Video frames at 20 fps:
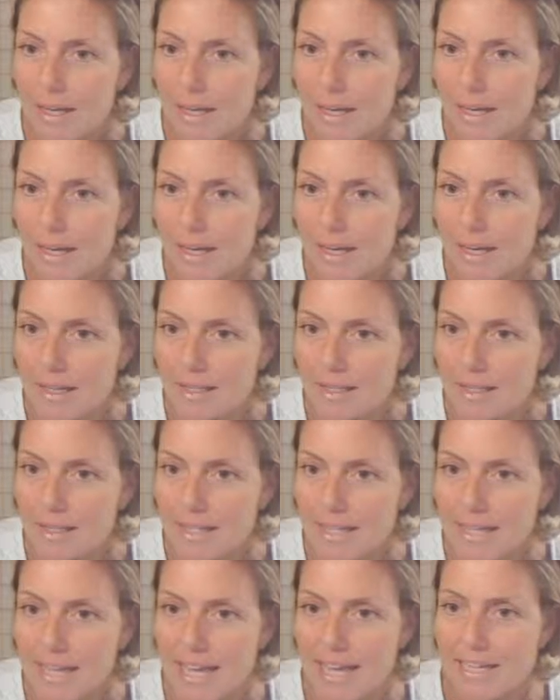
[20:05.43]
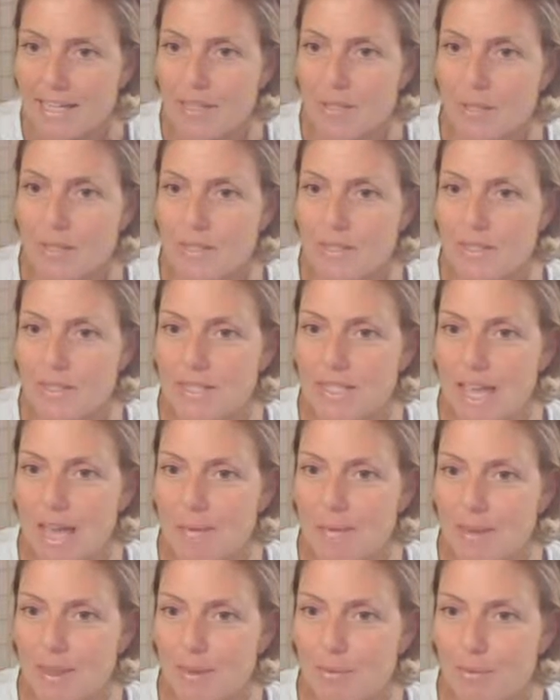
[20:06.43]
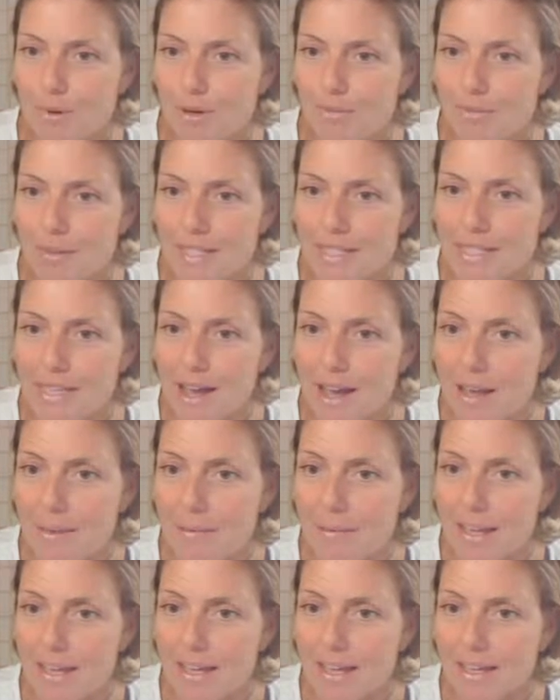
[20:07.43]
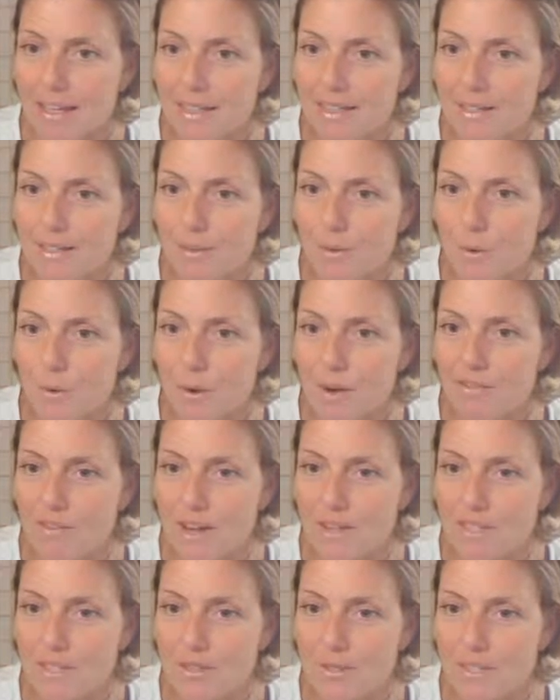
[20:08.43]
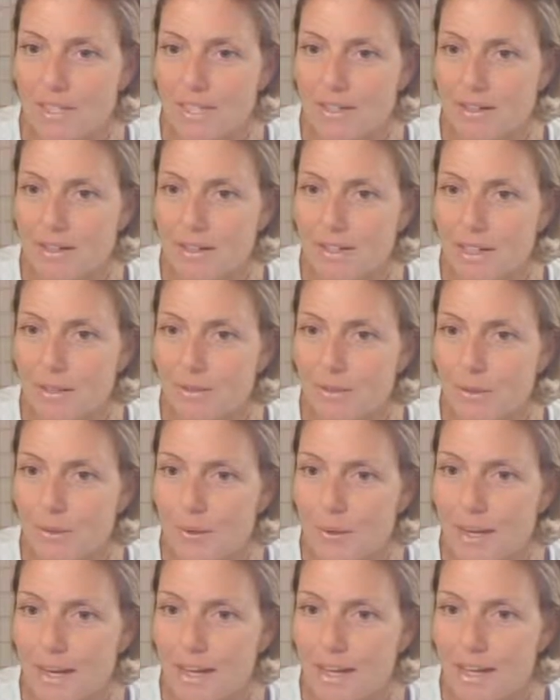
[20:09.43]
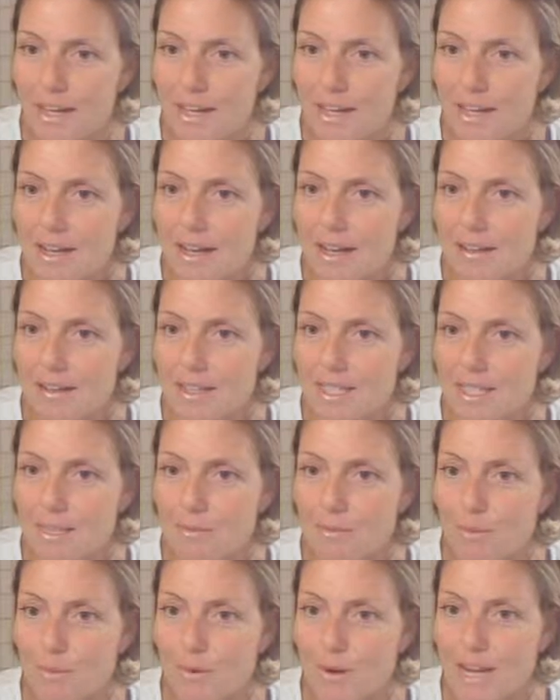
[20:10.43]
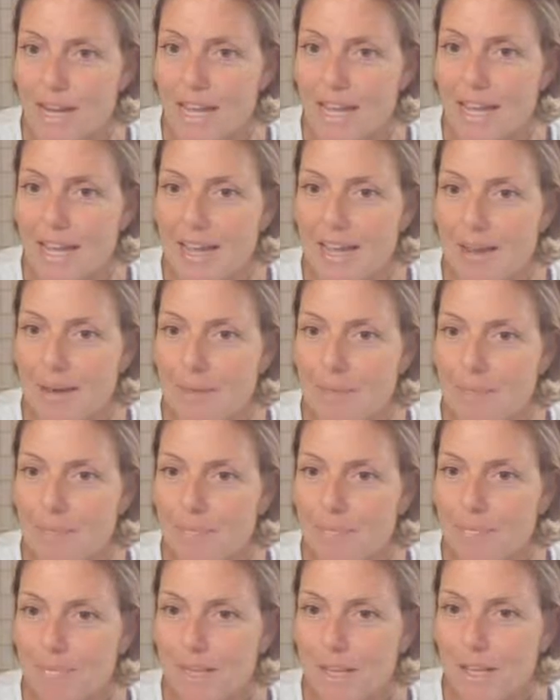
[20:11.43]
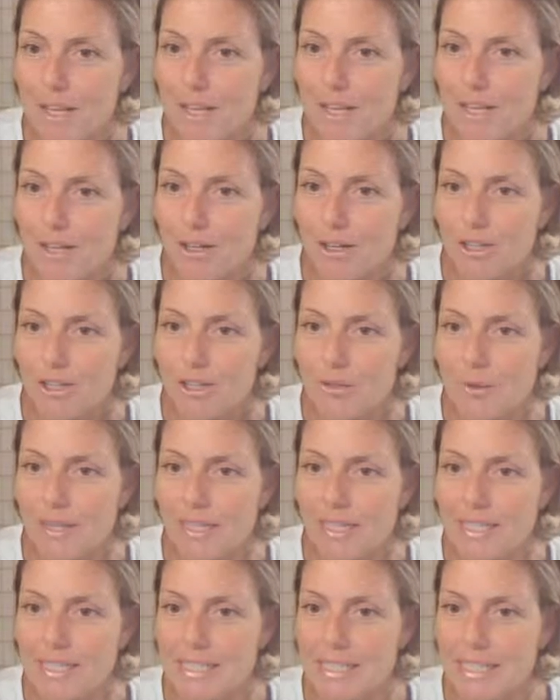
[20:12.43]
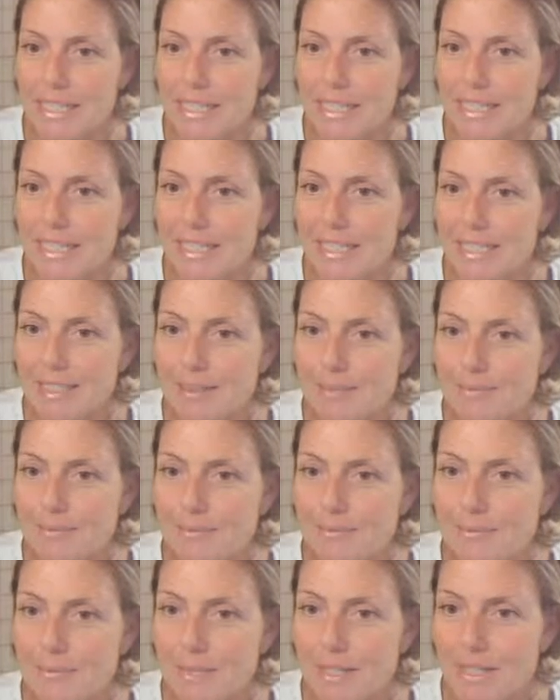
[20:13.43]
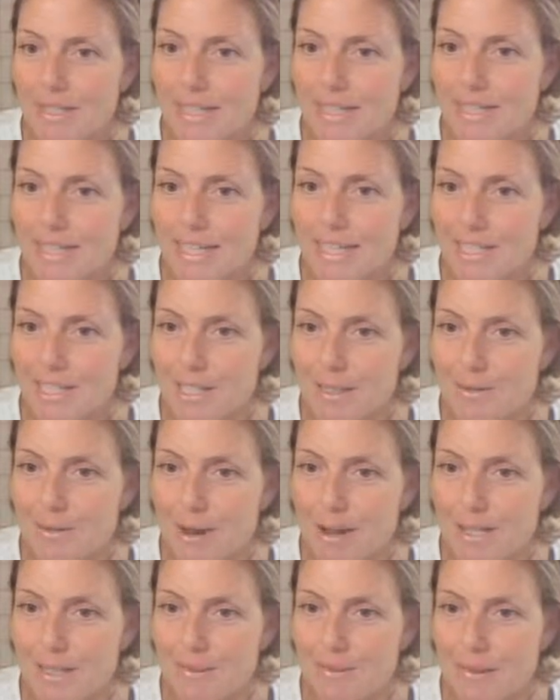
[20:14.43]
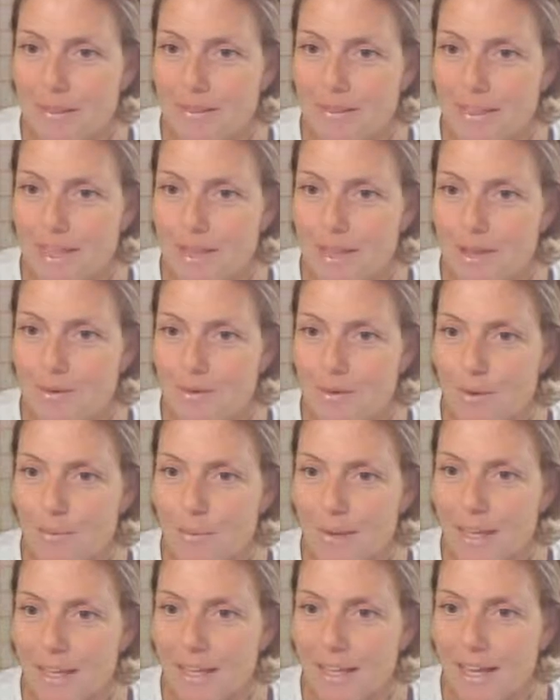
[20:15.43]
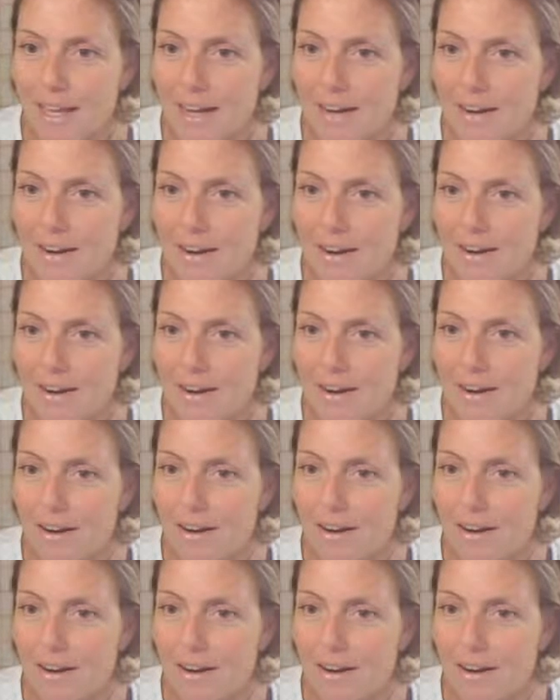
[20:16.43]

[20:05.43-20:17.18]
Let's see, Candace says this came at the perfect timing. Lori Foster's here. Hello, Lori. Alyssa Marie. Katrina Dean. Stacy Rossman, thank you for being here.